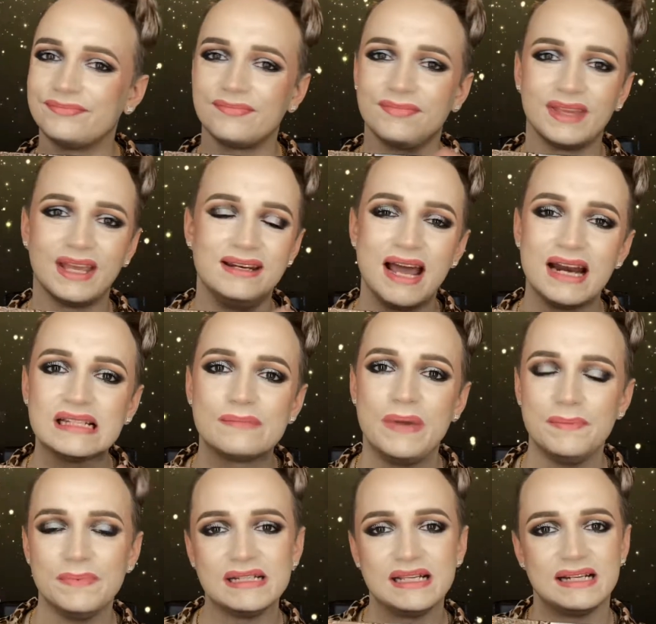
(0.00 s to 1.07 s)
not as
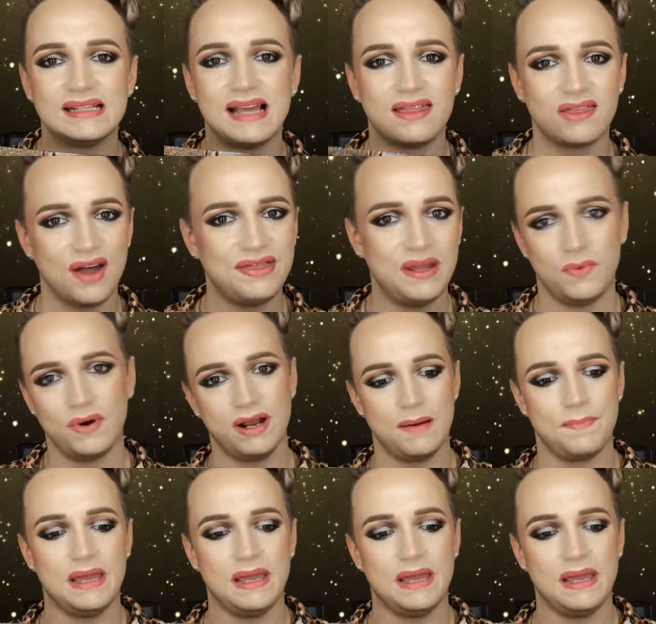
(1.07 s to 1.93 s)
pigmented as I thought they were going to be.